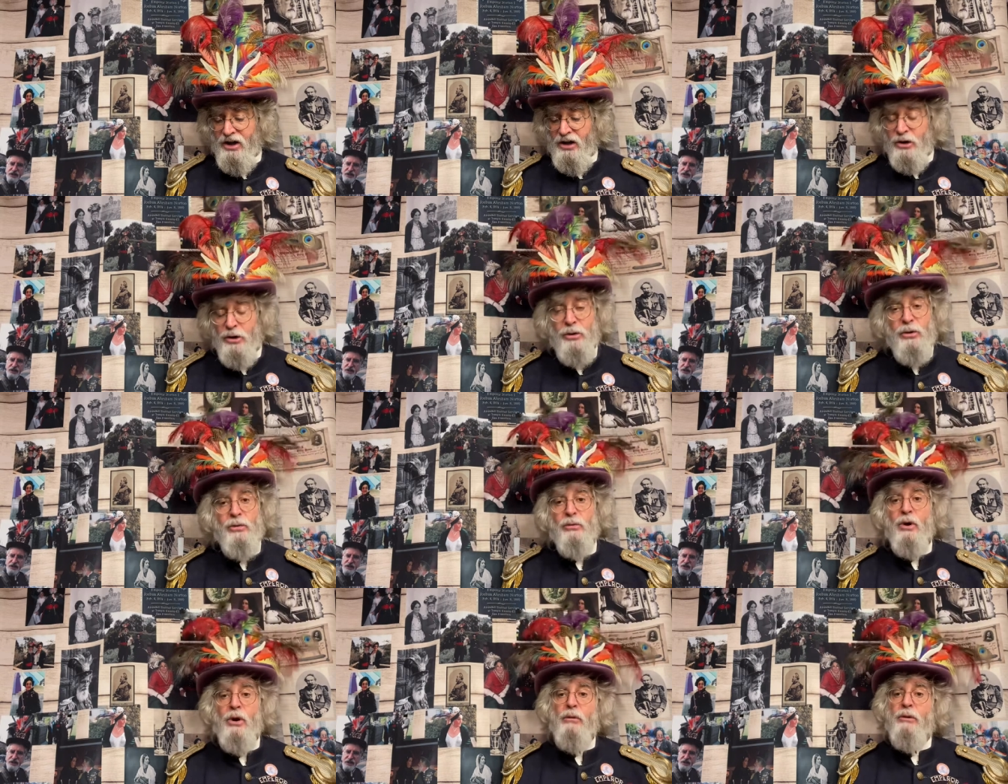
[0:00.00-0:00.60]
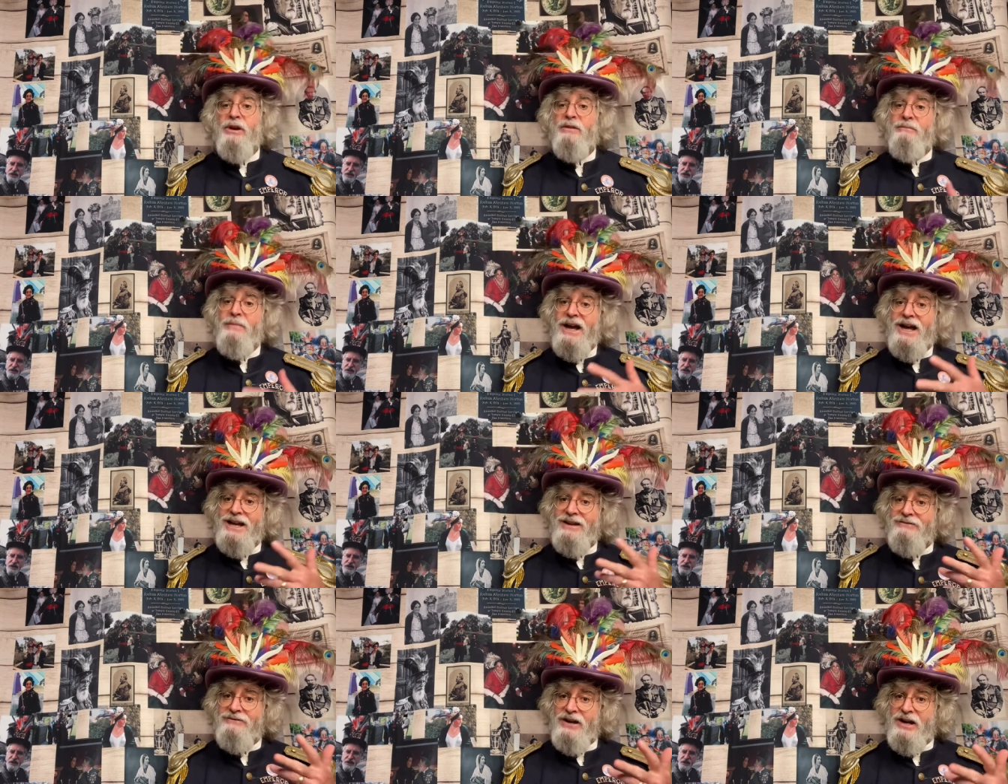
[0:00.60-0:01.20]
who wrote one of
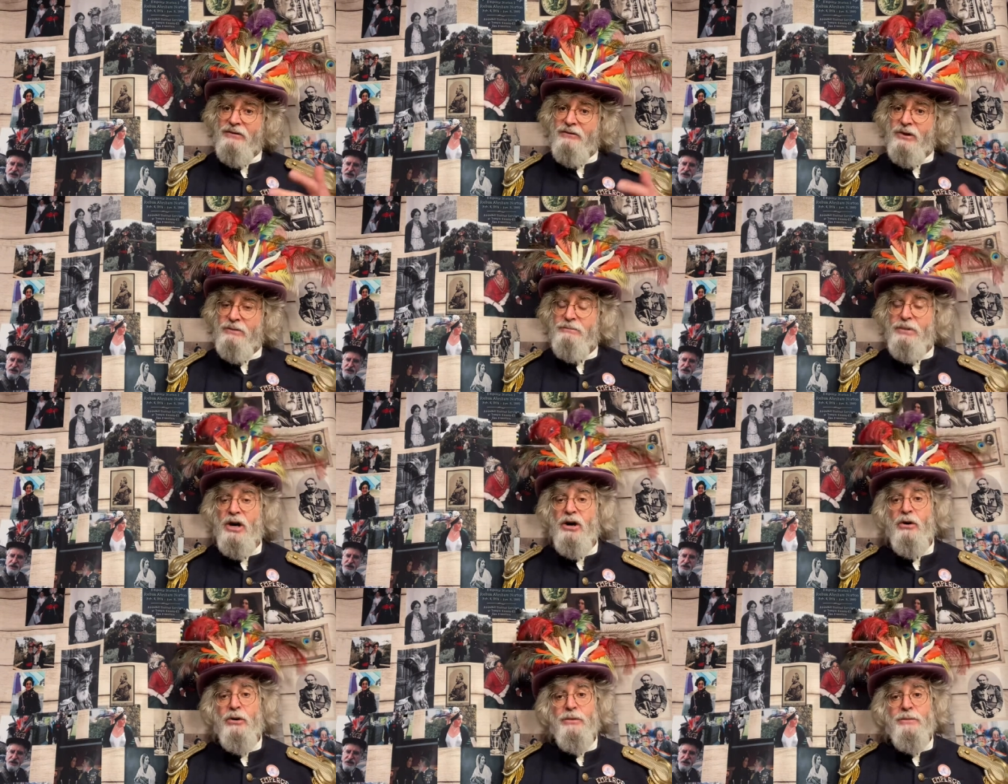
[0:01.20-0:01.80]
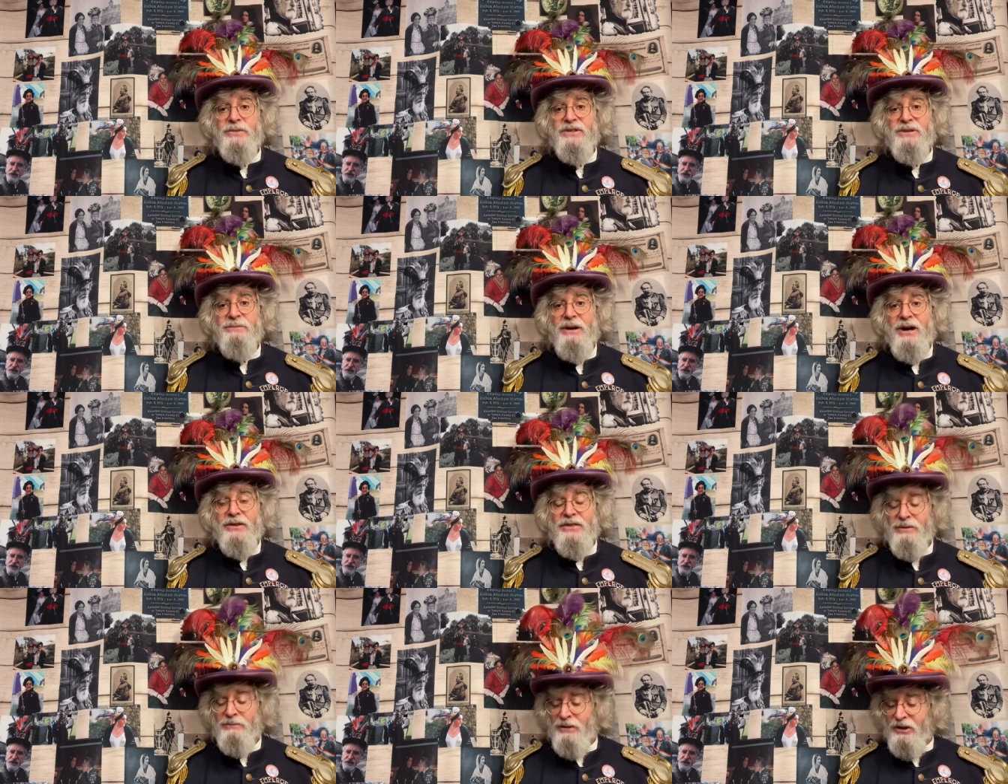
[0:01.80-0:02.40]
my favorite poems
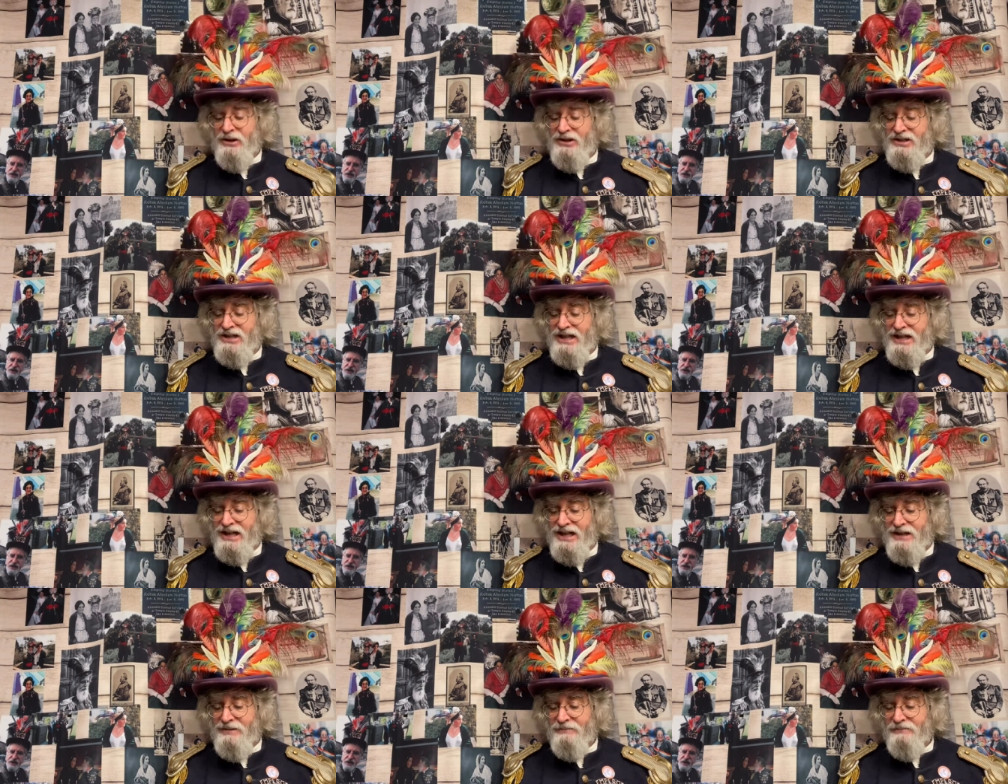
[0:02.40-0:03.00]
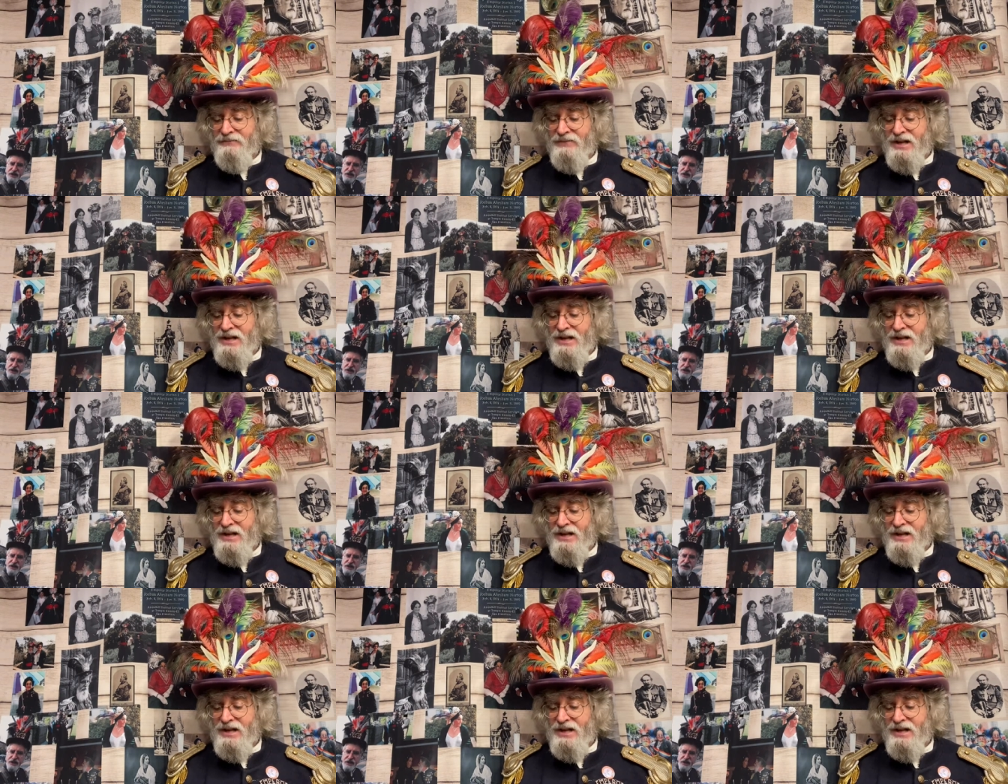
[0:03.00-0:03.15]
about the martini.